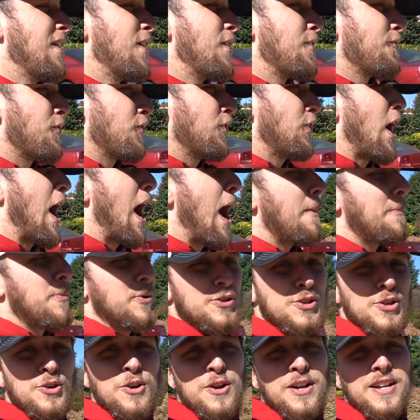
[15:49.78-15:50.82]
for the
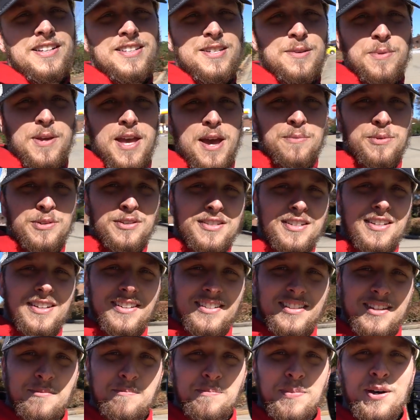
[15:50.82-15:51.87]
opportunity to be able
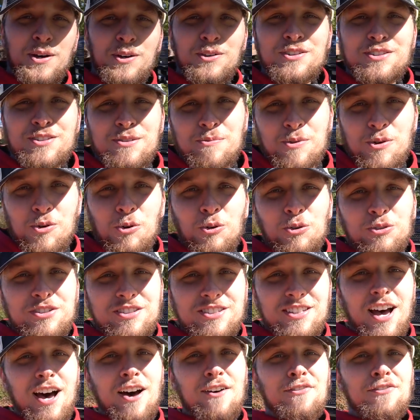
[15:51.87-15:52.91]
to, to build some cool
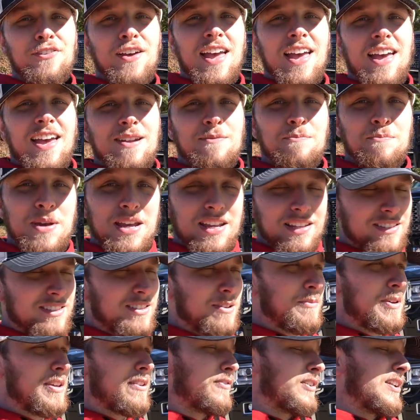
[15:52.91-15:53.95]
stuff and meet
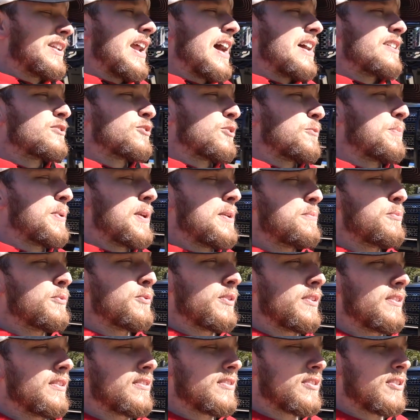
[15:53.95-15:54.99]
some even nicer
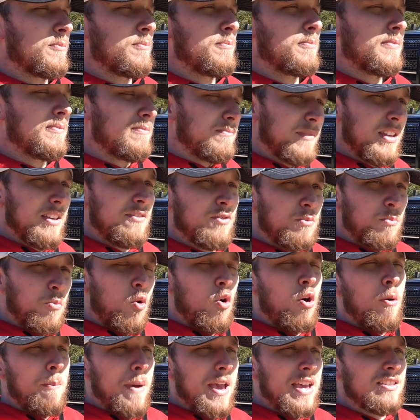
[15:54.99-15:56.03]
people and some even
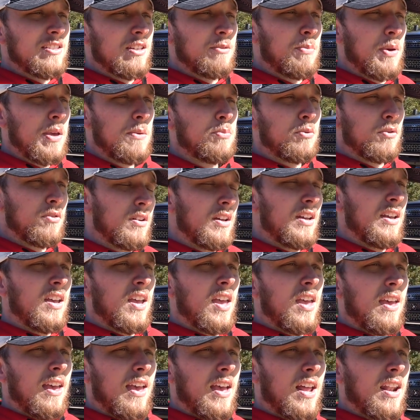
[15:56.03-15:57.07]
more amazing people.
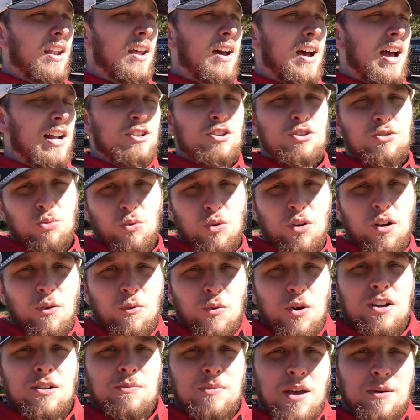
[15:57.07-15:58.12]
And uh, I just wanted,
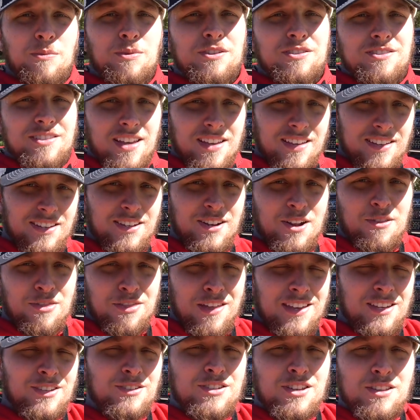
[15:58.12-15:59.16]
wanted to be able to say, you know,
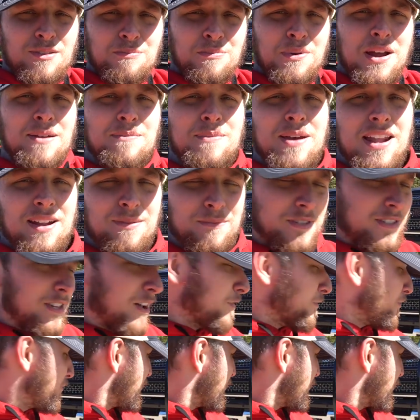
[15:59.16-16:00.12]
thank you to the bread man himself